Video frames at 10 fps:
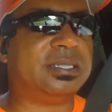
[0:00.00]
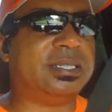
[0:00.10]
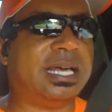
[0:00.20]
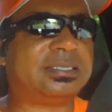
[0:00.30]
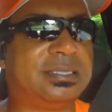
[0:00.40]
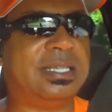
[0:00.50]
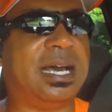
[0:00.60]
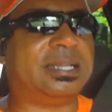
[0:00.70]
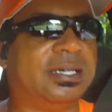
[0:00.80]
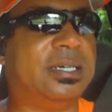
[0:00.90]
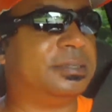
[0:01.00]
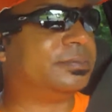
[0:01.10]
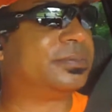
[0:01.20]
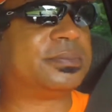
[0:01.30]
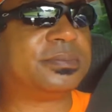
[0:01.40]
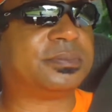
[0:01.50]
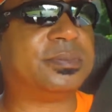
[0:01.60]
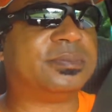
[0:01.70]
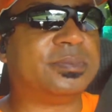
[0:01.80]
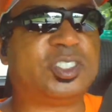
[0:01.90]
that's not
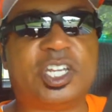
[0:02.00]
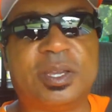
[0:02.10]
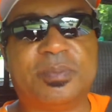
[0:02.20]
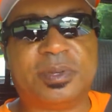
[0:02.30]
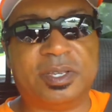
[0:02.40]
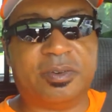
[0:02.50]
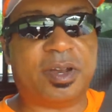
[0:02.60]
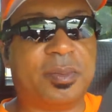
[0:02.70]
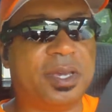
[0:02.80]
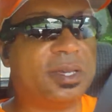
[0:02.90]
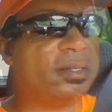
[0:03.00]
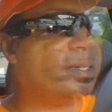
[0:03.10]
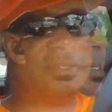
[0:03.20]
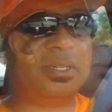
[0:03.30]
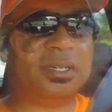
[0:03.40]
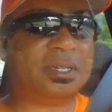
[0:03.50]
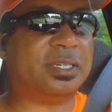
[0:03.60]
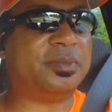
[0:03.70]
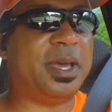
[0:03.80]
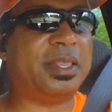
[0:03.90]
uh, cheap, you know what I mean?
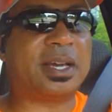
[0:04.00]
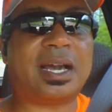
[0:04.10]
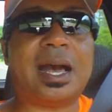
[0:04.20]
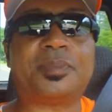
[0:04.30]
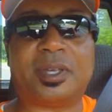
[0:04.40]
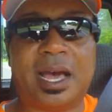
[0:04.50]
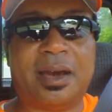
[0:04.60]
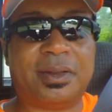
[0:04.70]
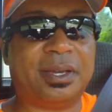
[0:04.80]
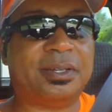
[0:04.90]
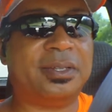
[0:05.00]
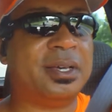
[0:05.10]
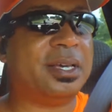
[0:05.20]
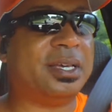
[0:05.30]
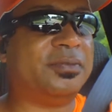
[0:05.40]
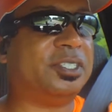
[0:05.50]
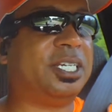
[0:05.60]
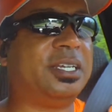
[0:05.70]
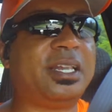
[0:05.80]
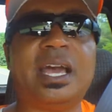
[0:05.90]
Because man, the cops are out here. In
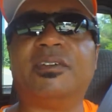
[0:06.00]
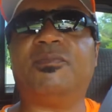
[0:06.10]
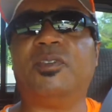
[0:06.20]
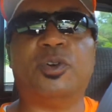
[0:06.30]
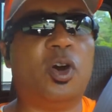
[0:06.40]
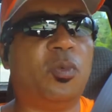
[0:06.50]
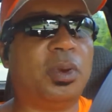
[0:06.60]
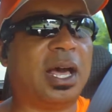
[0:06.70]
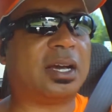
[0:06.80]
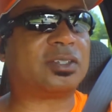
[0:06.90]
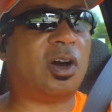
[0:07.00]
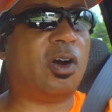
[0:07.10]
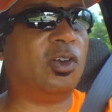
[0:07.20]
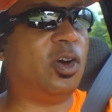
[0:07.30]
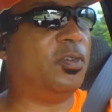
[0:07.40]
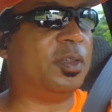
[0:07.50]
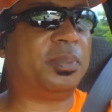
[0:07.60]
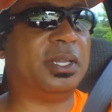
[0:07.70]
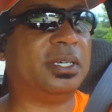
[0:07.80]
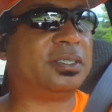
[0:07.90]
Virginia, they have roadblocks all over the
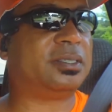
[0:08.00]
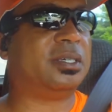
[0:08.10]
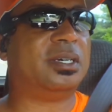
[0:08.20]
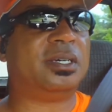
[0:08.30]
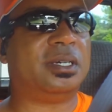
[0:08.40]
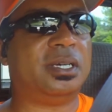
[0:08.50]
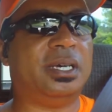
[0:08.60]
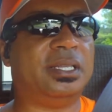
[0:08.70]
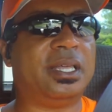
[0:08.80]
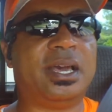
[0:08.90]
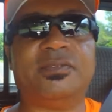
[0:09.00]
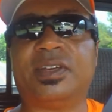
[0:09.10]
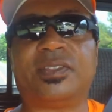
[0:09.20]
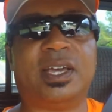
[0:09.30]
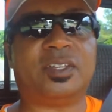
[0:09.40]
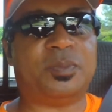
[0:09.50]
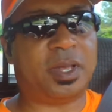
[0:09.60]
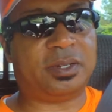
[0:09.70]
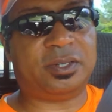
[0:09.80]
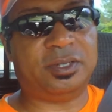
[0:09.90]
place, and they have nothing else
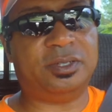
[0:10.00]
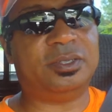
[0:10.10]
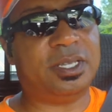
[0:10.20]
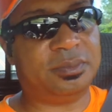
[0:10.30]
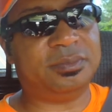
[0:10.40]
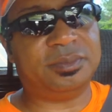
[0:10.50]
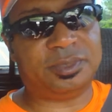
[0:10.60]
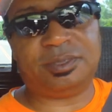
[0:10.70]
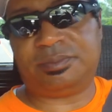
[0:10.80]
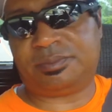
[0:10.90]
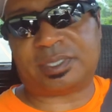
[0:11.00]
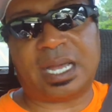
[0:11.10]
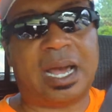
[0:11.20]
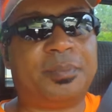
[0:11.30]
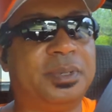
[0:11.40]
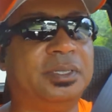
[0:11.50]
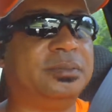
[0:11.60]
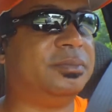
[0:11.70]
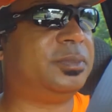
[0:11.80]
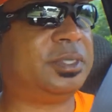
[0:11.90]
better to do than stop
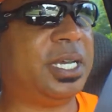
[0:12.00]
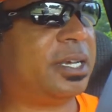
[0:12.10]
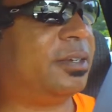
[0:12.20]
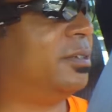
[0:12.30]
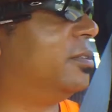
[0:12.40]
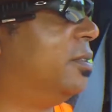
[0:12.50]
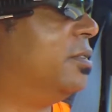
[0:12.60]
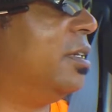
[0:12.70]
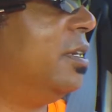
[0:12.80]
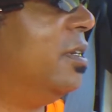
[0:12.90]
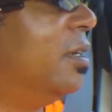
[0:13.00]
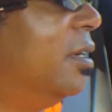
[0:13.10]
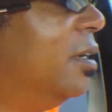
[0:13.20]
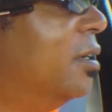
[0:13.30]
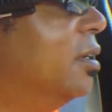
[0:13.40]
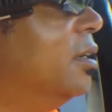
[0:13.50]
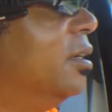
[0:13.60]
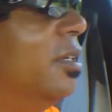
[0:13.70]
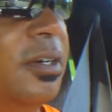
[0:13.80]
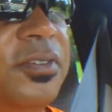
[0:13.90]
and check to see uh,
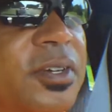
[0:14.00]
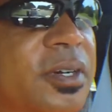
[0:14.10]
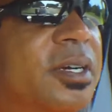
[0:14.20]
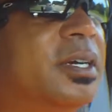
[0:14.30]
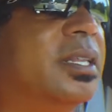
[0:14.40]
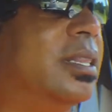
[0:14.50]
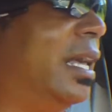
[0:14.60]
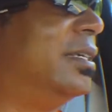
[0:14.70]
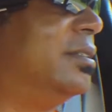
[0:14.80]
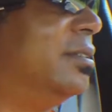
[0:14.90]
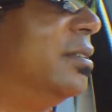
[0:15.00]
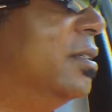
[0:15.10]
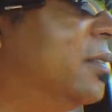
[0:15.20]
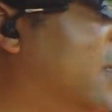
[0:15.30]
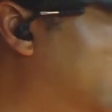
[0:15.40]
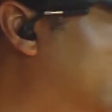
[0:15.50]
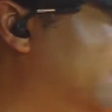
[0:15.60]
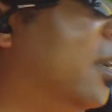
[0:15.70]
you know, if your license is uh,